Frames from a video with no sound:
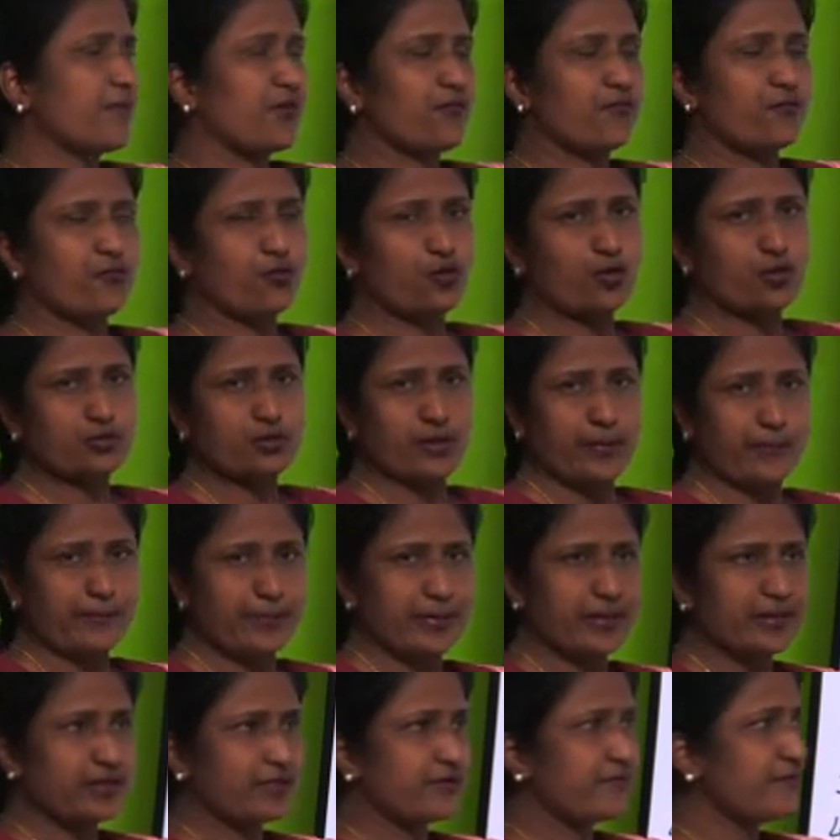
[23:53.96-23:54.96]
for
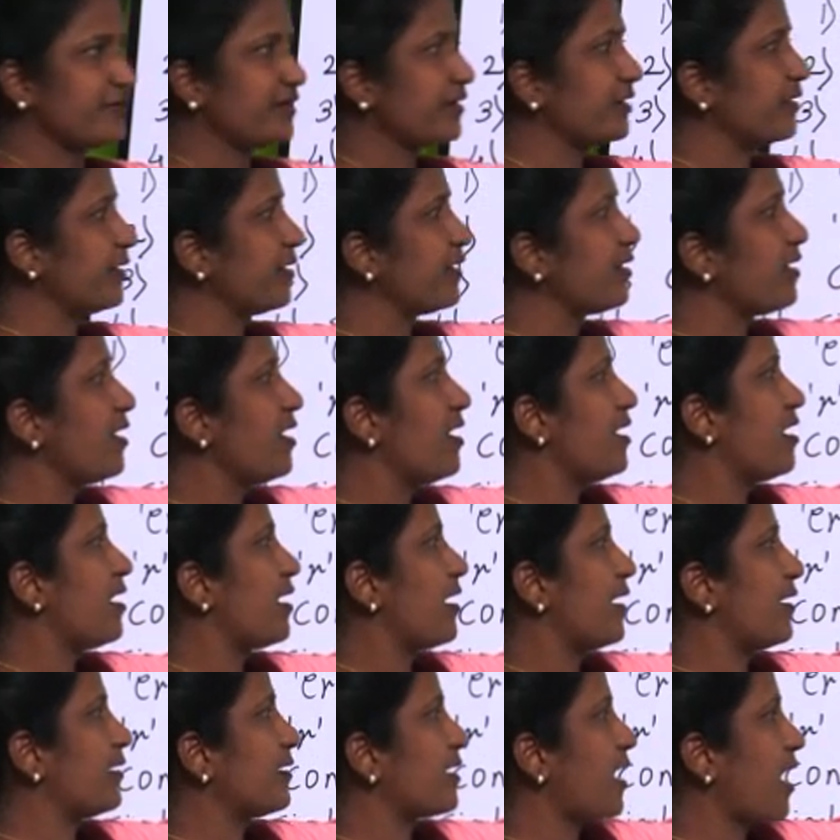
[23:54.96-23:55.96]
comparative degree
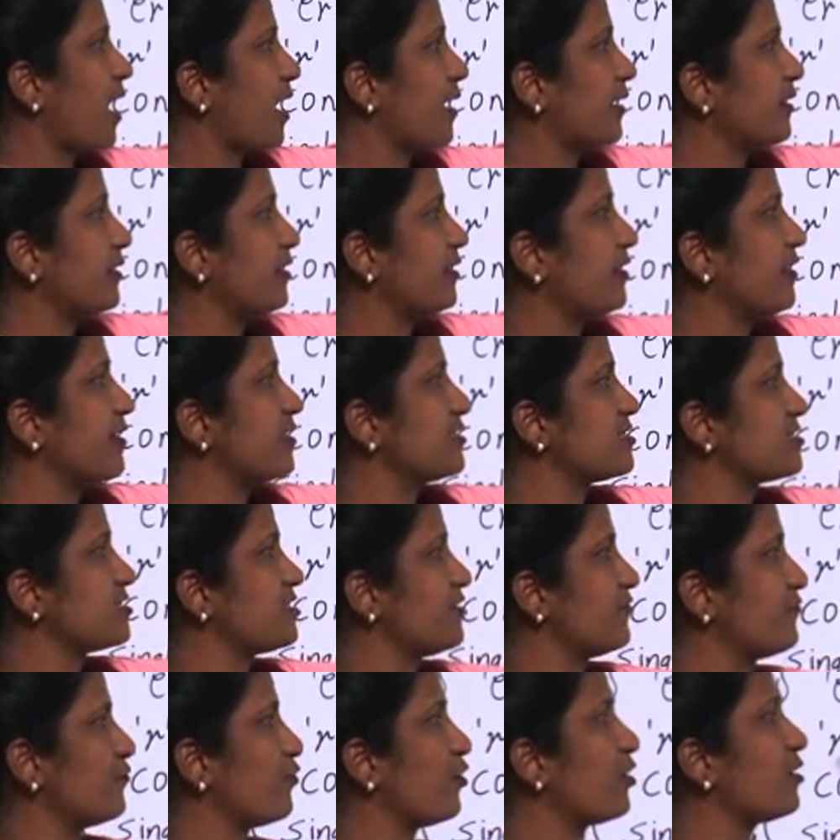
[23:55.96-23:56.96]
and
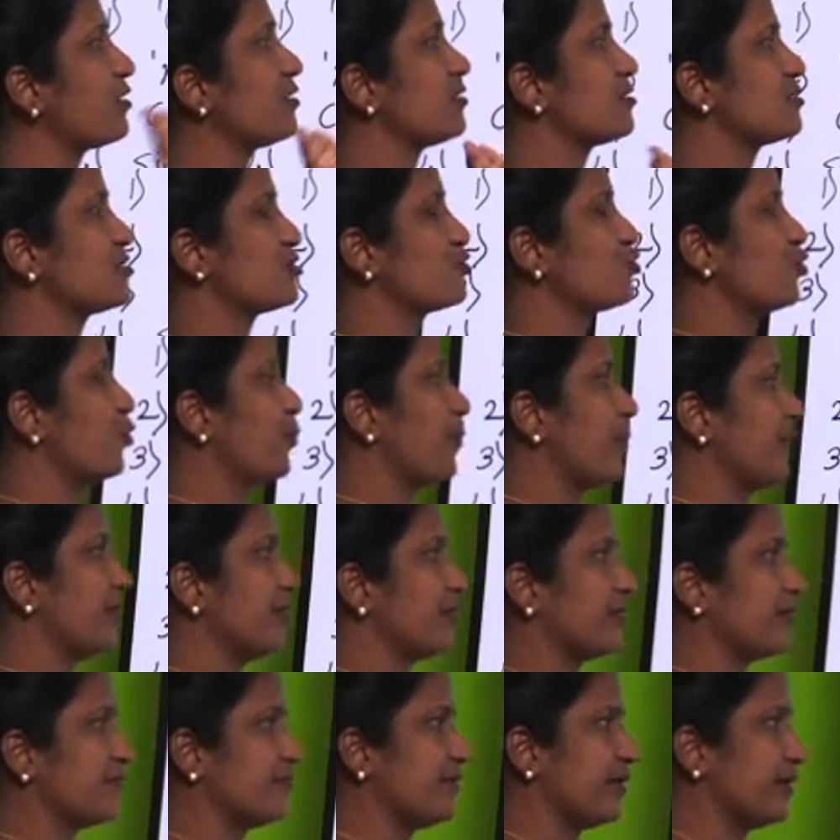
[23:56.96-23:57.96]
IEST for
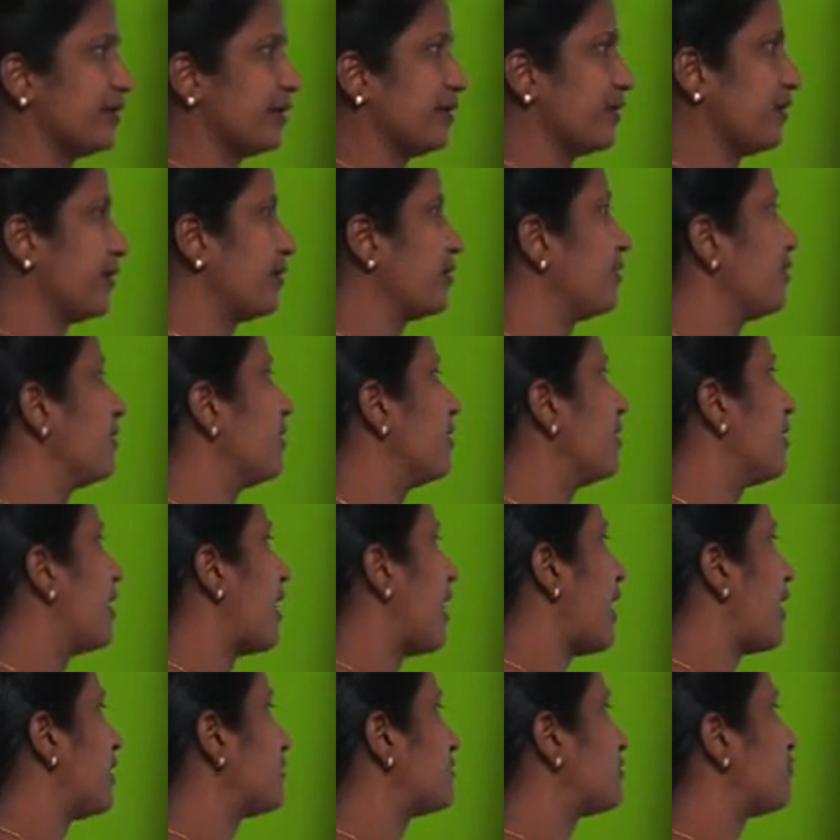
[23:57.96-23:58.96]
superlative degree.
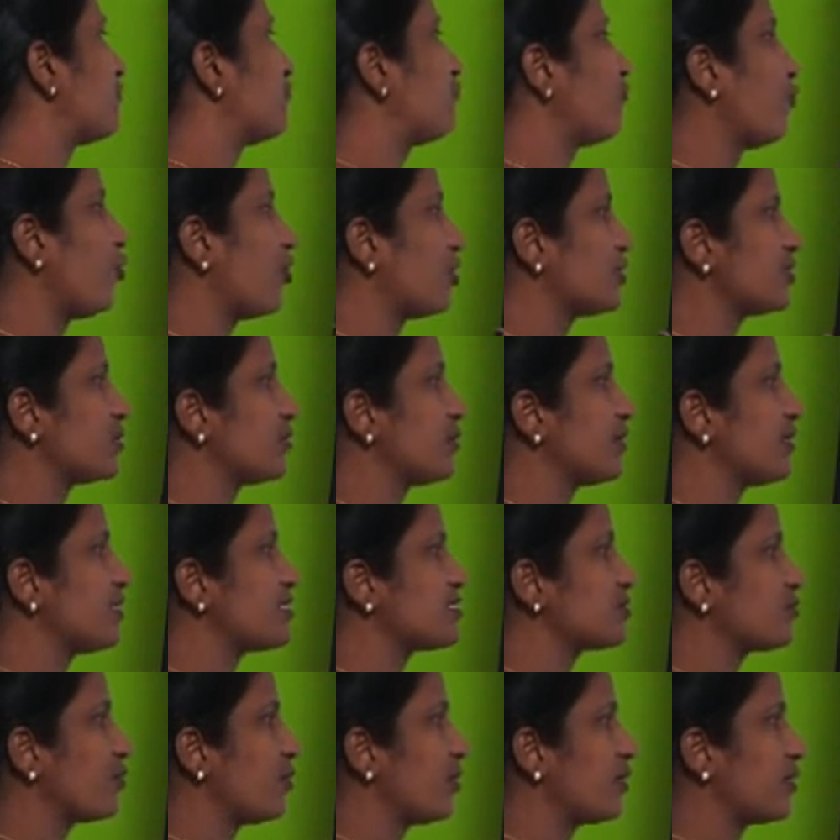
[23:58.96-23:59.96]
And the fourth one
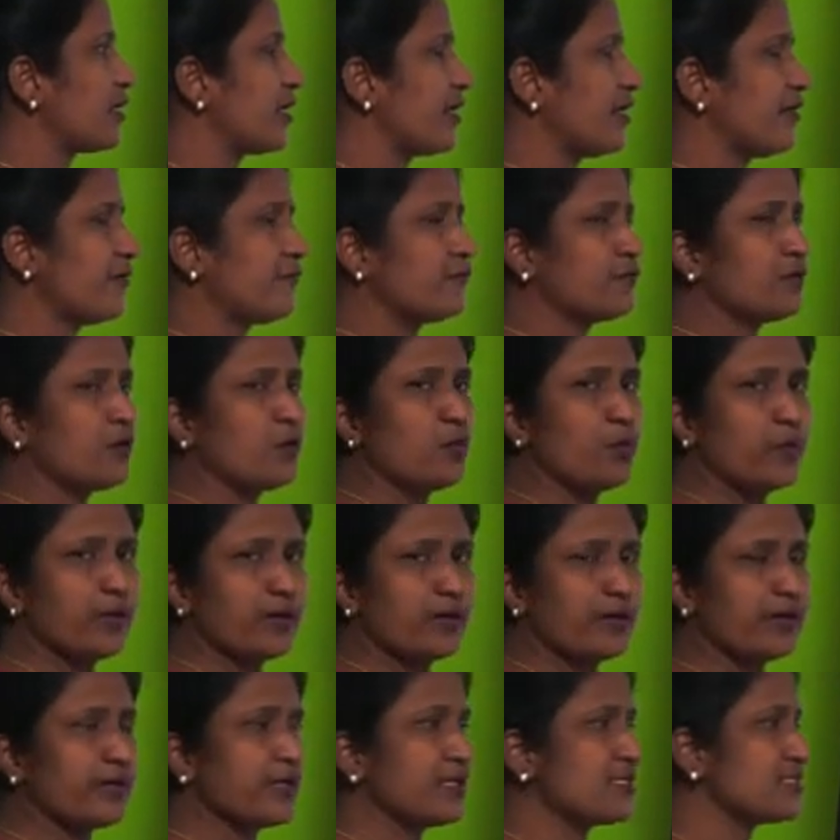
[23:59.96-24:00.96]
is what? If the
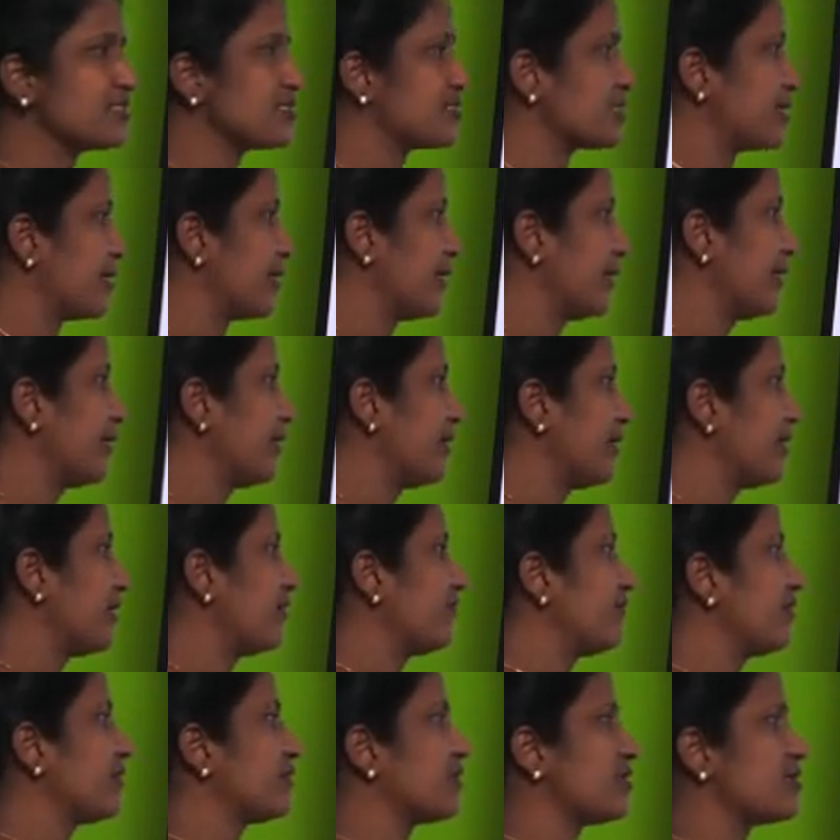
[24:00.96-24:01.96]
word is
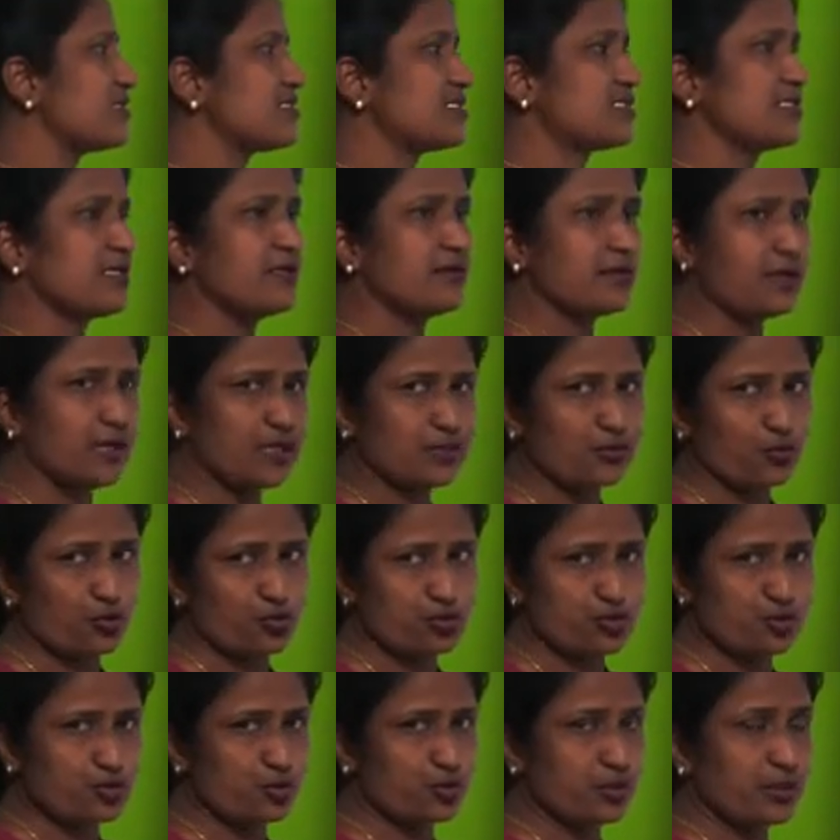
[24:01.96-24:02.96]
ending with a single
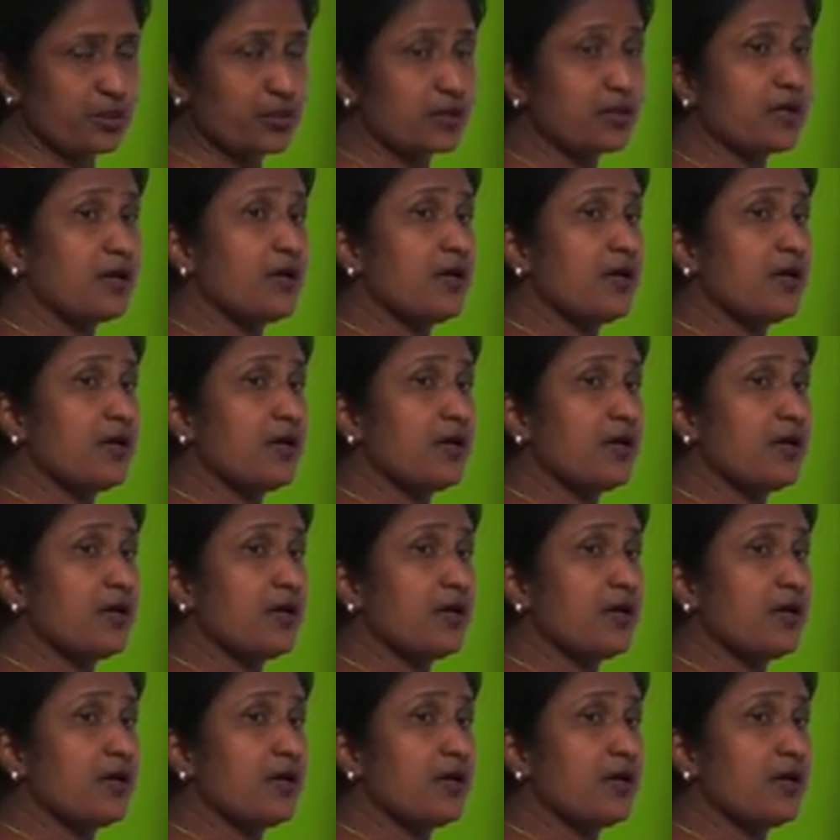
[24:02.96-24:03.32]
consonant,